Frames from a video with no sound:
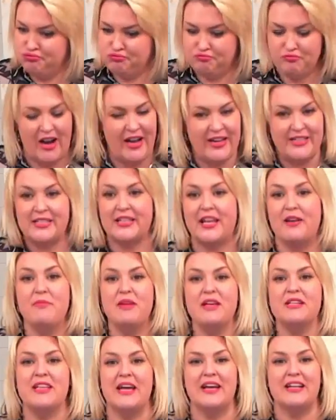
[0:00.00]
Right, give
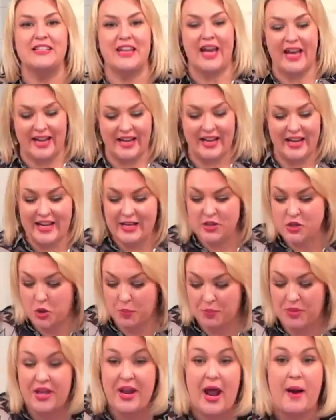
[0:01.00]
me a second to get cleaned up then.